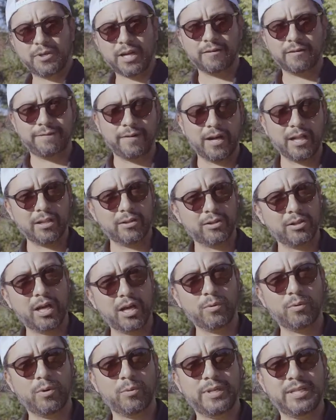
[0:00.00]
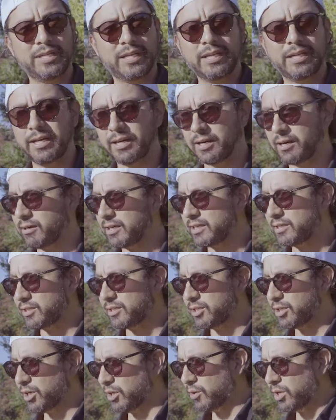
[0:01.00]
kind of follow along what we did here,
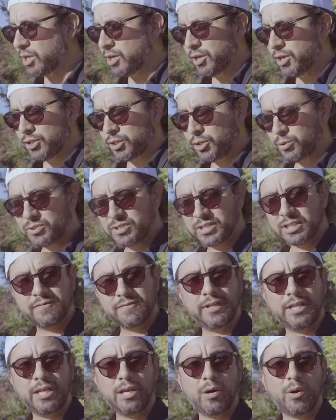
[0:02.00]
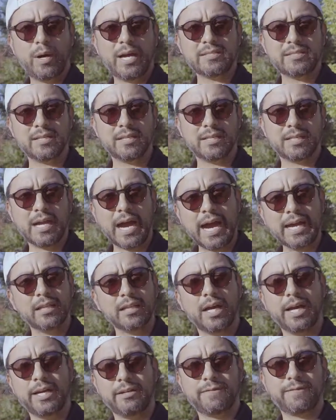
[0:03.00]
and you know, use this video as a
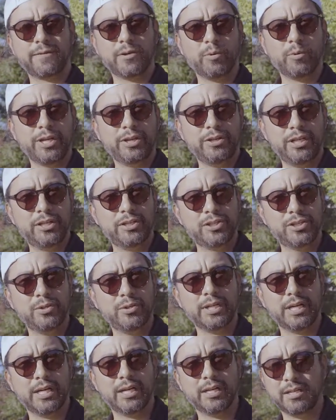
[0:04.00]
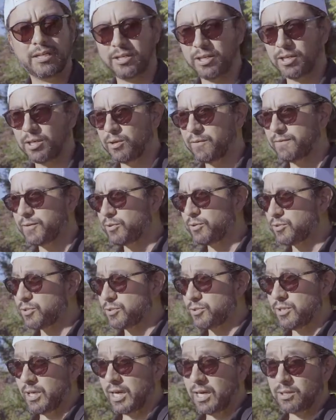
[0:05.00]
guideline for what you need to do to, you know, if you
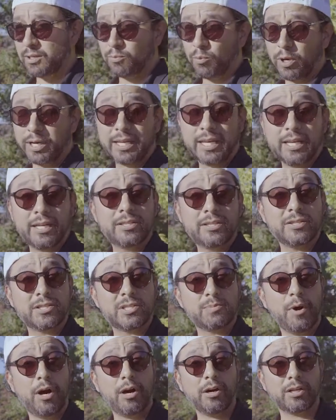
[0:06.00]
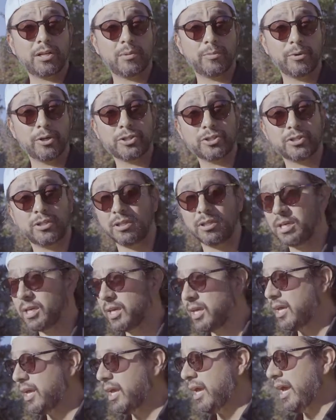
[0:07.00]
want to get into small commercial.
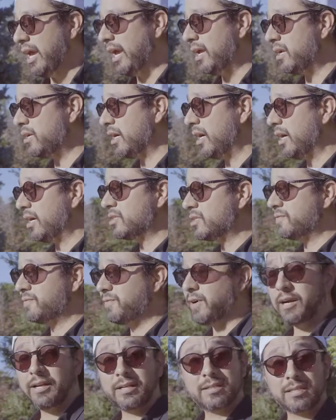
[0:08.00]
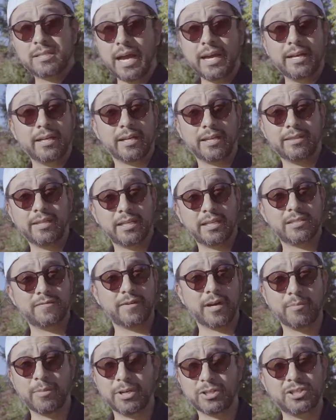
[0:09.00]
And it's very exciting. I think it's
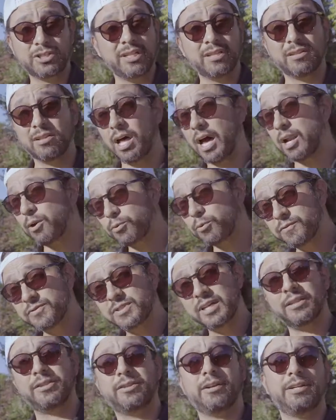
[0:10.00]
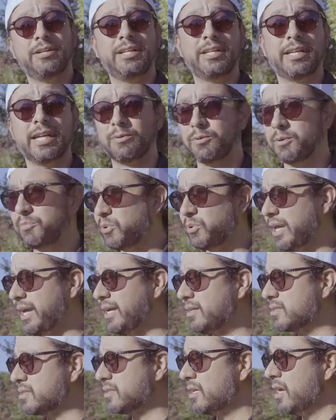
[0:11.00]
very much needed. A lot of roofs out there need to get
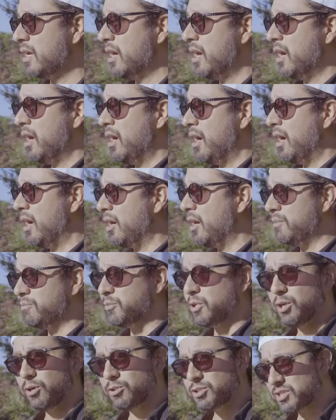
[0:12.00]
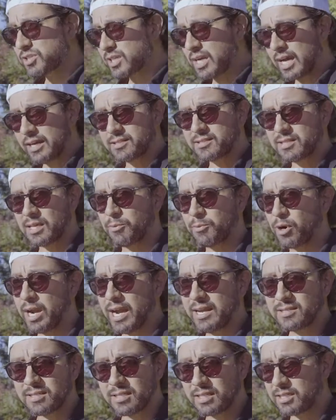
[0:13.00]
replaced. You know, just to kind of
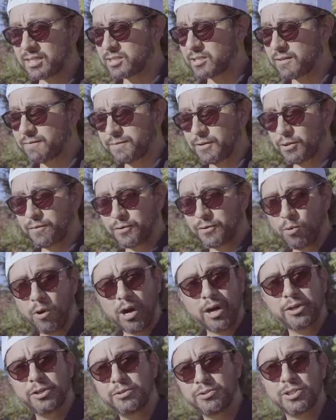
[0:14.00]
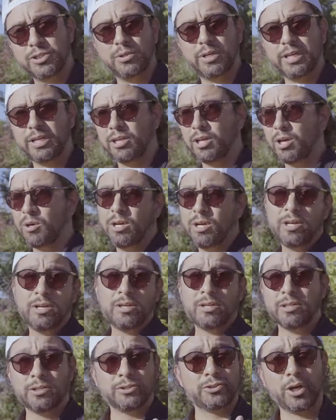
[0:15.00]
summarize it, is if you are new to it, you know,
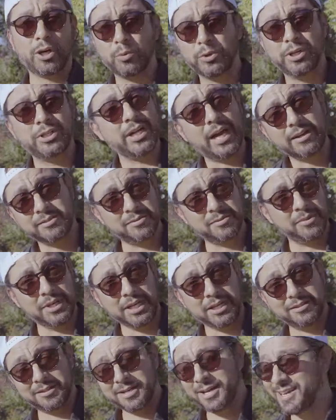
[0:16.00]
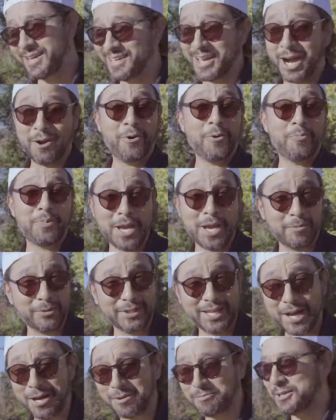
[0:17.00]
don't reach out to me. I won't be able
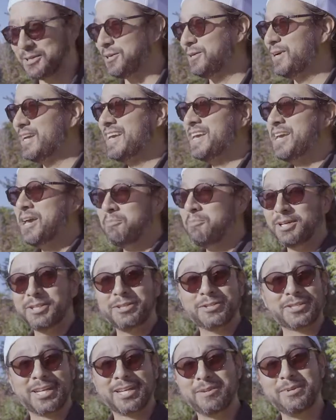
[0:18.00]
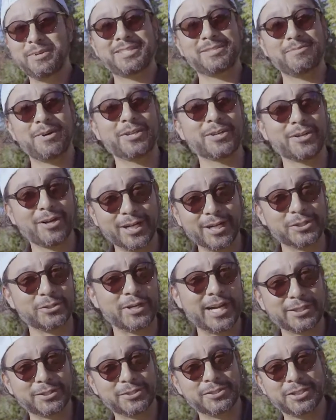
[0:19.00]
to help you, but there's going to be some other
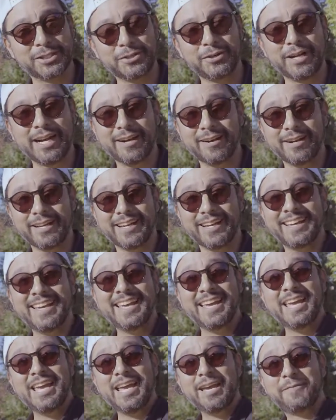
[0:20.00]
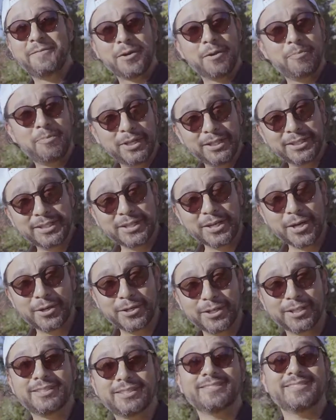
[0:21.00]
contractors in your area. If you're a building
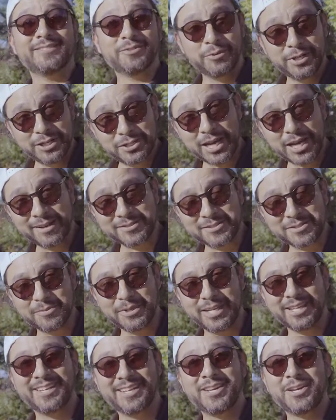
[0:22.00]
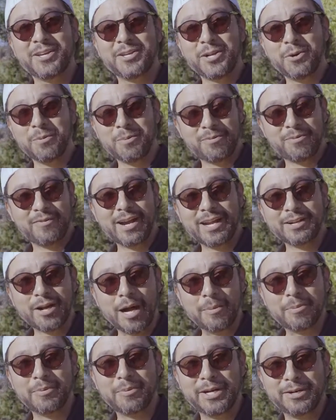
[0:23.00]
owner, reach out to me. You know, we provide
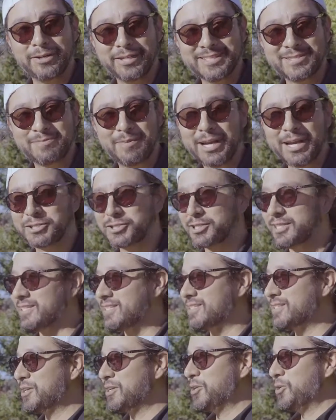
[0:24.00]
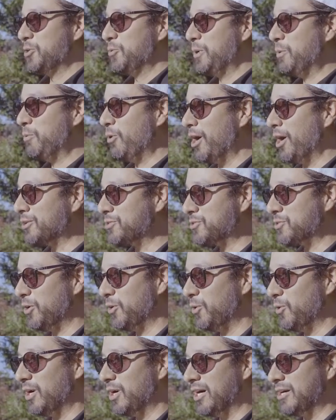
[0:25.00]
complimentary inspections. We will
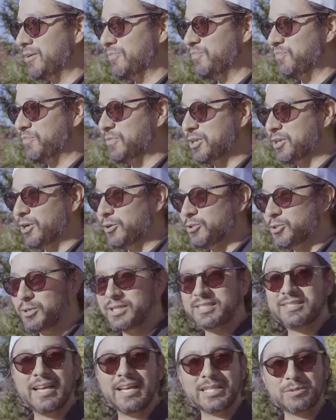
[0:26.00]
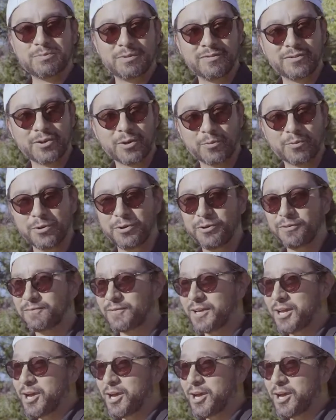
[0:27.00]
also, you know, do an assessment of your roof.